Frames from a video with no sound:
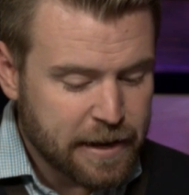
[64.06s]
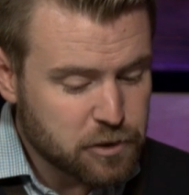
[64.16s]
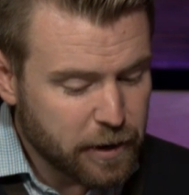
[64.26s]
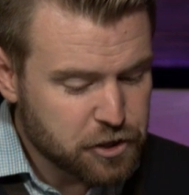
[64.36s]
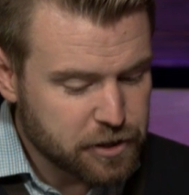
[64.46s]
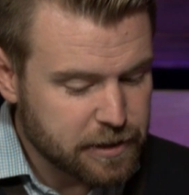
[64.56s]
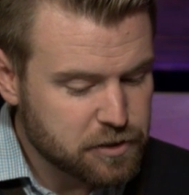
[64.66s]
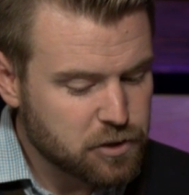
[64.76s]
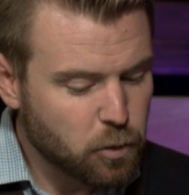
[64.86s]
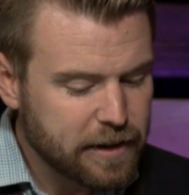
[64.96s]
his question
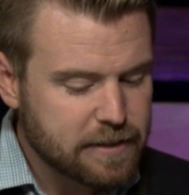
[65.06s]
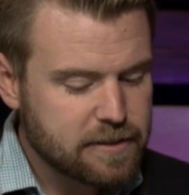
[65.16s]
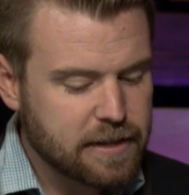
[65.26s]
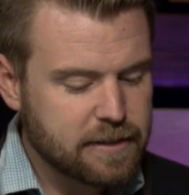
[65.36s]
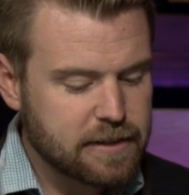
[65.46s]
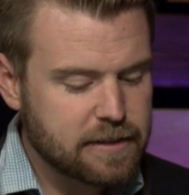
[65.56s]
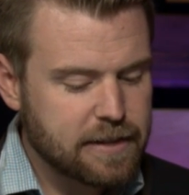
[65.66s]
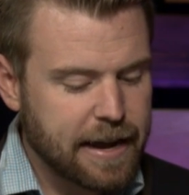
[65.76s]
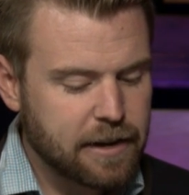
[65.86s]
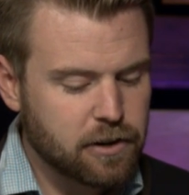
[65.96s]
is to what extent
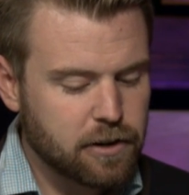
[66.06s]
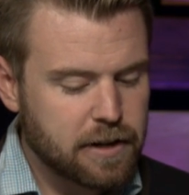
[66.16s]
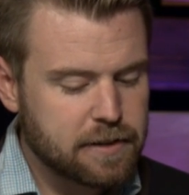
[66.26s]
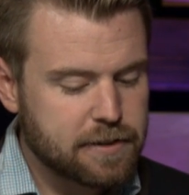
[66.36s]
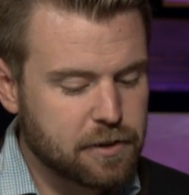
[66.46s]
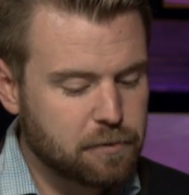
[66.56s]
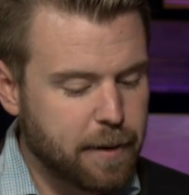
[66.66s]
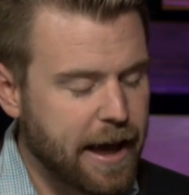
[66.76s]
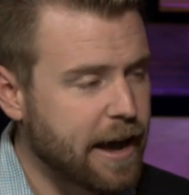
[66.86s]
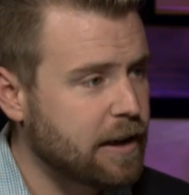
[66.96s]
is anger considered
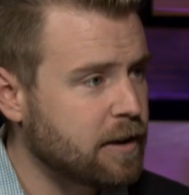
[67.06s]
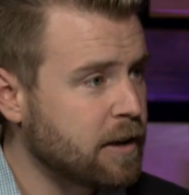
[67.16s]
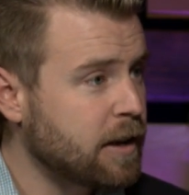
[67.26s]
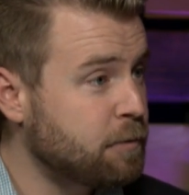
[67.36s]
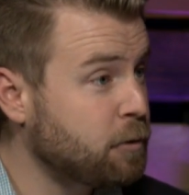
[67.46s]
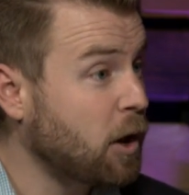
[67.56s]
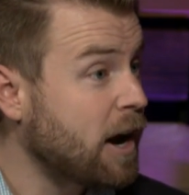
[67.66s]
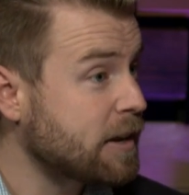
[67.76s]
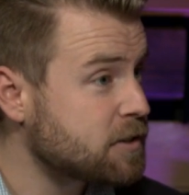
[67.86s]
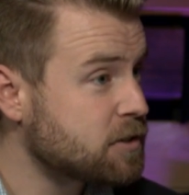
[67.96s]
bad for
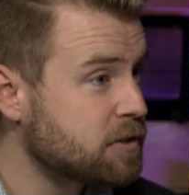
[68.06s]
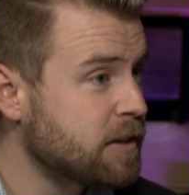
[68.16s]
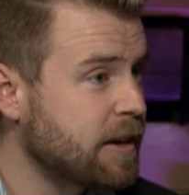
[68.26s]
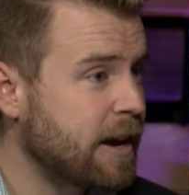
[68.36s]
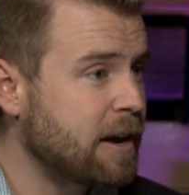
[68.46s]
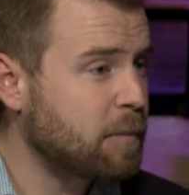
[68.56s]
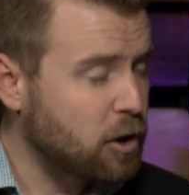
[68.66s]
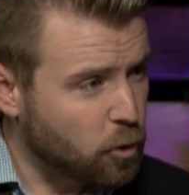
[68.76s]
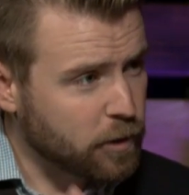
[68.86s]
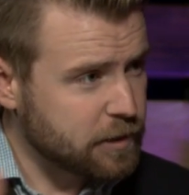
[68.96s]
us um,
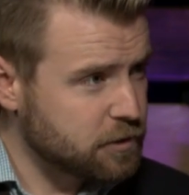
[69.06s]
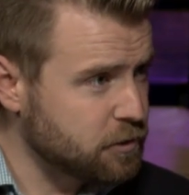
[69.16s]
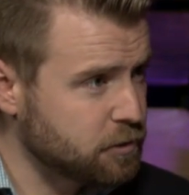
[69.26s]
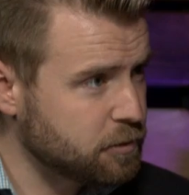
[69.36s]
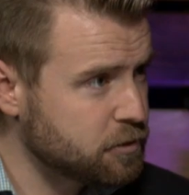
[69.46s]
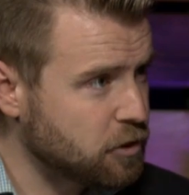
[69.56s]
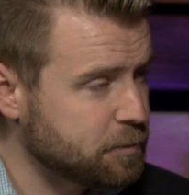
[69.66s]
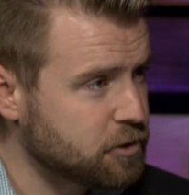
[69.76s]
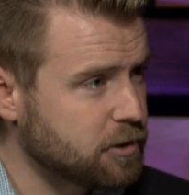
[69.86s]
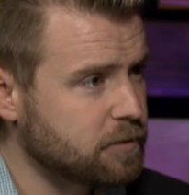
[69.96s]
according to Scripture.